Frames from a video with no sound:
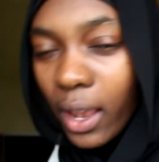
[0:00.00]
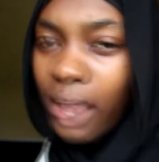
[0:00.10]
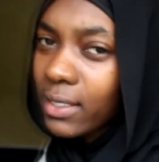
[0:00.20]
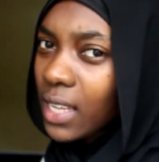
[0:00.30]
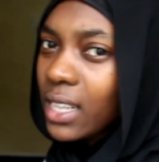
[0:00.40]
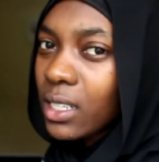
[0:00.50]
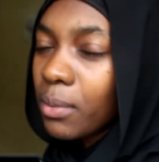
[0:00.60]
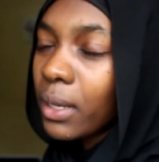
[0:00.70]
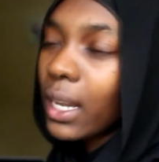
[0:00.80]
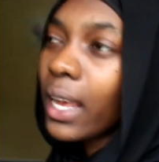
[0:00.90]
Okay,
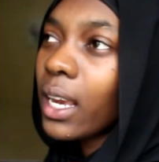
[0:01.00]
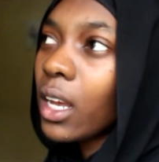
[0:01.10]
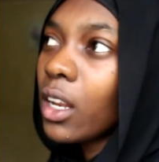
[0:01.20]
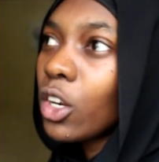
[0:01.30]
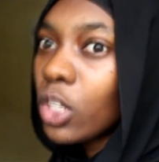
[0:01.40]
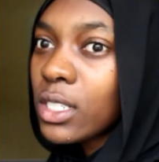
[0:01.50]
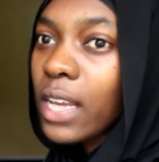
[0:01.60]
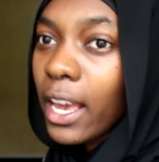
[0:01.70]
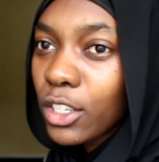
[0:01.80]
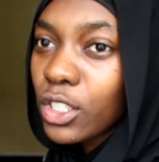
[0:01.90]
started, but like not
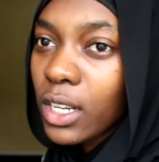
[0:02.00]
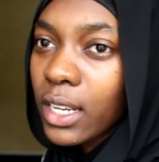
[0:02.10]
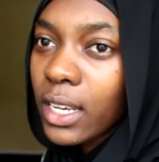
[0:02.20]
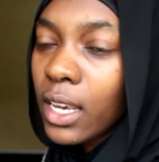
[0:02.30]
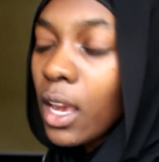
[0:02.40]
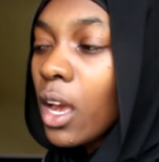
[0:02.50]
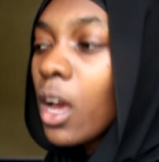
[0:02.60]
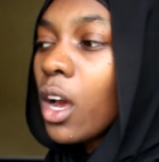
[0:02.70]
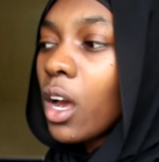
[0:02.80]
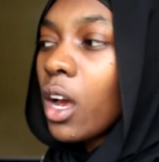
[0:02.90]
actually
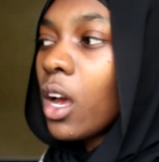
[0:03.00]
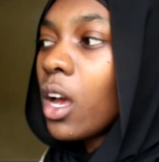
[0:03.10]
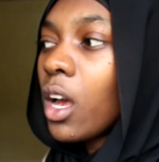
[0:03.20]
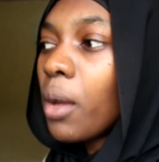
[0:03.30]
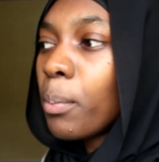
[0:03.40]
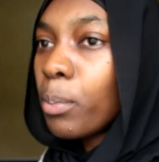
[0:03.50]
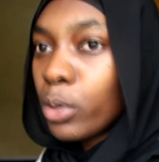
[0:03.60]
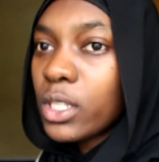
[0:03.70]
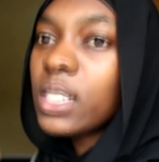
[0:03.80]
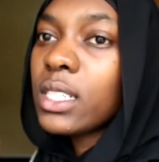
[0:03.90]

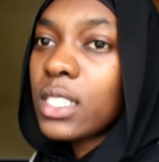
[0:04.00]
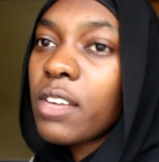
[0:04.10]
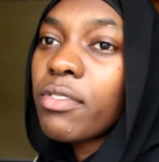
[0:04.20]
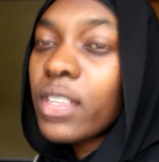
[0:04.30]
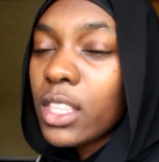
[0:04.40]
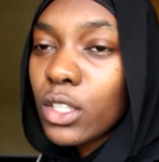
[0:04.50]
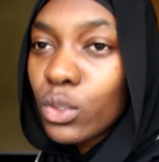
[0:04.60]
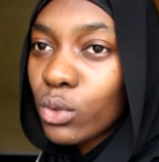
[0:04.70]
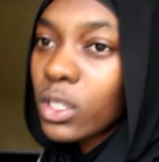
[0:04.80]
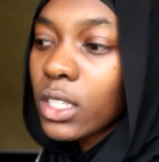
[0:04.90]
putting stuff in the
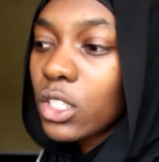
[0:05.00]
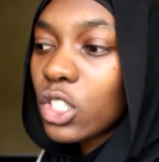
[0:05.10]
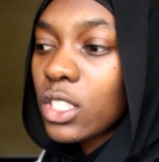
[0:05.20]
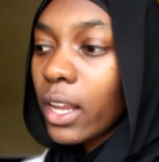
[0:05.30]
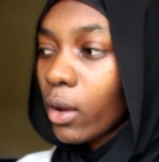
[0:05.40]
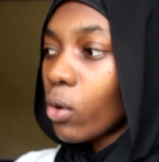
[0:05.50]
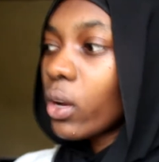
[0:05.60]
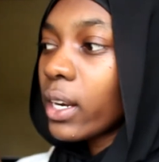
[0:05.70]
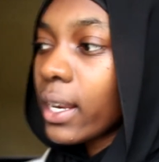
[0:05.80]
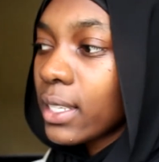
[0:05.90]
suitcase, just like
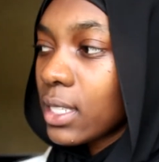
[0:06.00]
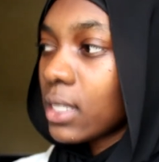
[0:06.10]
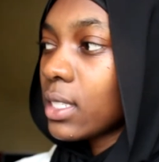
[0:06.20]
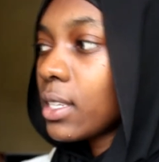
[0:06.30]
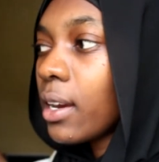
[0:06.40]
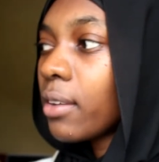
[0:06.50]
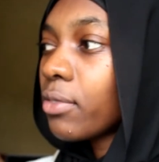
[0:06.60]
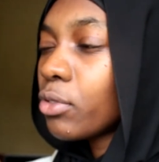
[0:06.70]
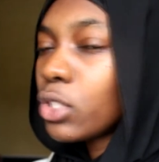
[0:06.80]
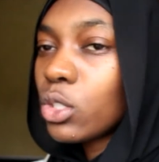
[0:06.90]
organizing
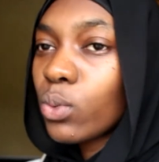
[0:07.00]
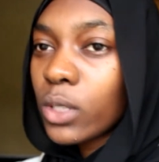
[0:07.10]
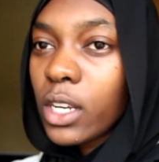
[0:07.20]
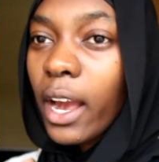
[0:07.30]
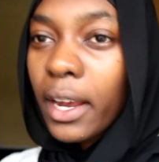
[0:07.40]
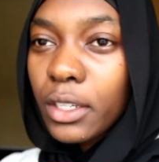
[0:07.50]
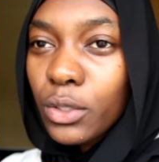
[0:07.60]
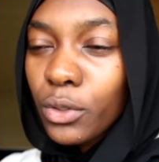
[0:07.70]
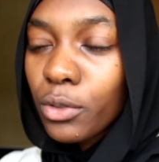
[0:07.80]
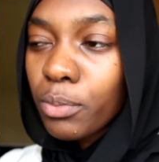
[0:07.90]
stuff, which is what I
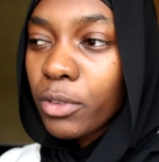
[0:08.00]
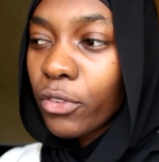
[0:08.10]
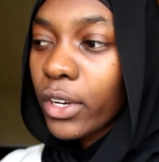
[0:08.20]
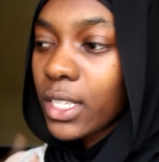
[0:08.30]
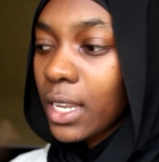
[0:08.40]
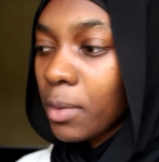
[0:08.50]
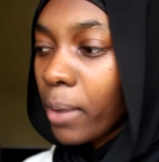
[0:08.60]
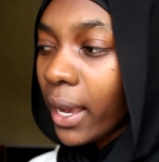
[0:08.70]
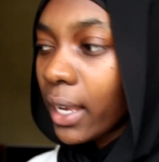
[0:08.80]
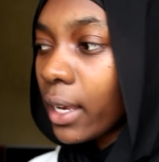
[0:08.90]
do before I start
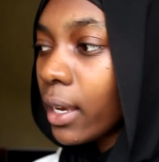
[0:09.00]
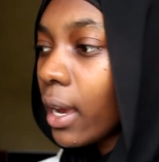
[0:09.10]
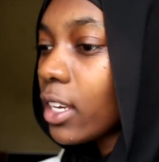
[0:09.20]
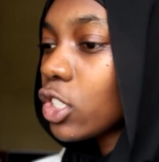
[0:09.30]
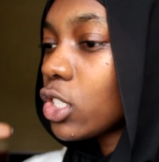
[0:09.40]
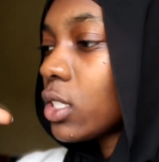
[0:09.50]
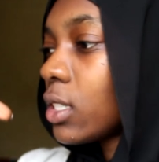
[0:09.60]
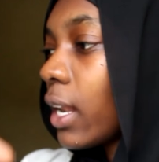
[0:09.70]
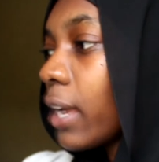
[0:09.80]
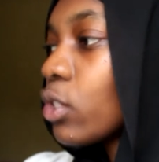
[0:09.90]
packing. I
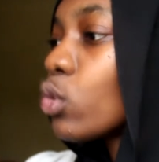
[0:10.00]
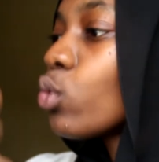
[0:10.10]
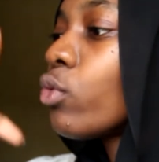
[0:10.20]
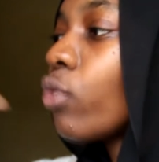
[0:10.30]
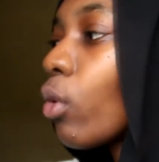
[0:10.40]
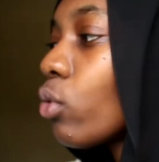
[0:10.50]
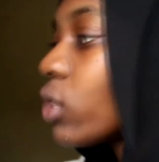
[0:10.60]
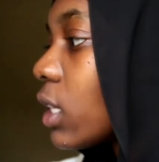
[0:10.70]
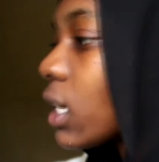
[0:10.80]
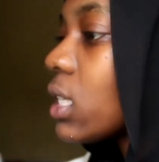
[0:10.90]
just like to fold
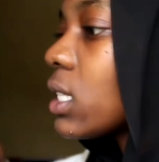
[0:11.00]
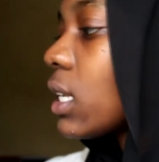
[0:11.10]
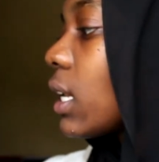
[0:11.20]
things